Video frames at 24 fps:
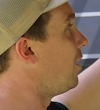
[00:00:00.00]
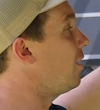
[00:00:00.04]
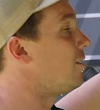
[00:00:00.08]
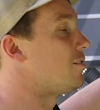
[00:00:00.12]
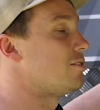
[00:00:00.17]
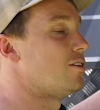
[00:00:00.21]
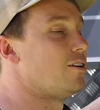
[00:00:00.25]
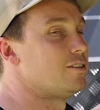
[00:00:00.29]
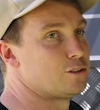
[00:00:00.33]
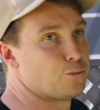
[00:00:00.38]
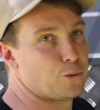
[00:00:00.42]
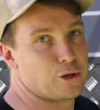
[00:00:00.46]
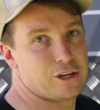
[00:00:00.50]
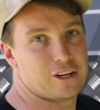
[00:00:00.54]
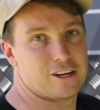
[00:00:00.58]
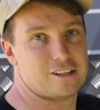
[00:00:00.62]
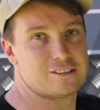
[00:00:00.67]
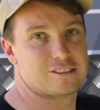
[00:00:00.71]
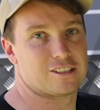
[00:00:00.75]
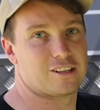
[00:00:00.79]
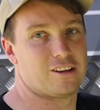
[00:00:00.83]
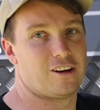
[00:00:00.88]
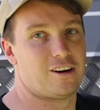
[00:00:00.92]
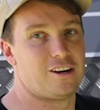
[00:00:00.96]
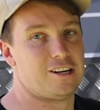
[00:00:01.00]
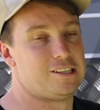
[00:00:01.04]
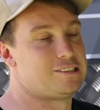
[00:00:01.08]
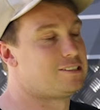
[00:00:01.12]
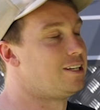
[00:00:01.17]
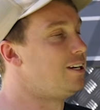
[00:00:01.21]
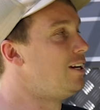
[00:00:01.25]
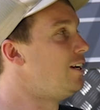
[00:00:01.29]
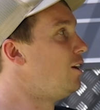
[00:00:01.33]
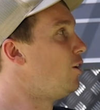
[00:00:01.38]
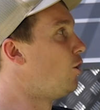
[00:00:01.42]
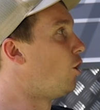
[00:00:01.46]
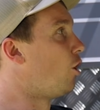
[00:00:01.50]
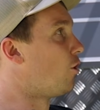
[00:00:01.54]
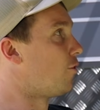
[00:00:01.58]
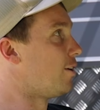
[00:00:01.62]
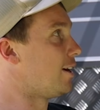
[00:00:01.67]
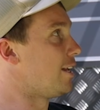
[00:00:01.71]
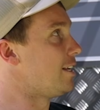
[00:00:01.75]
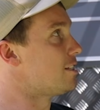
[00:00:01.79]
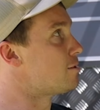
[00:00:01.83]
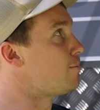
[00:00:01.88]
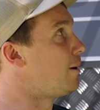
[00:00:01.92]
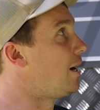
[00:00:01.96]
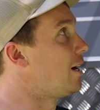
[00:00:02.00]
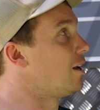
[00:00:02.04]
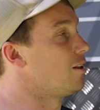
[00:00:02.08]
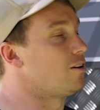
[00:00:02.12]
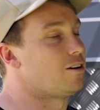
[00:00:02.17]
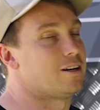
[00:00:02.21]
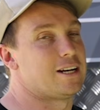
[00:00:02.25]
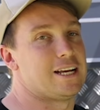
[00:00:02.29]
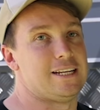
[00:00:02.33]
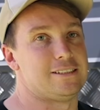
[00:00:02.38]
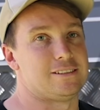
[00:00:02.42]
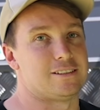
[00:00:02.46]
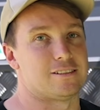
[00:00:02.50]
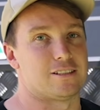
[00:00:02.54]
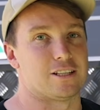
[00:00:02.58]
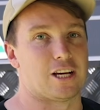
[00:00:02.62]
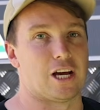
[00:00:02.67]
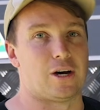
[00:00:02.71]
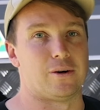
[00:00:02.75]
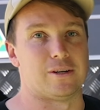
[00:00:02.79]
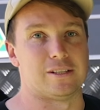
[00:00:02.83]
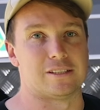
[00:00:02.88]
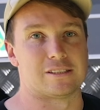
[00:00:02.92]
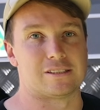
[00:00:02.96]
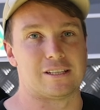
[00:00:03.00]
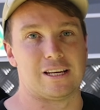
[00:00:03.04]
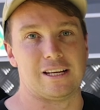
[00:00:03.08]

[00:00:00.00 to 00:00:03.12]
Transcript: As long as the window is closed, already it's made it a lot easier to go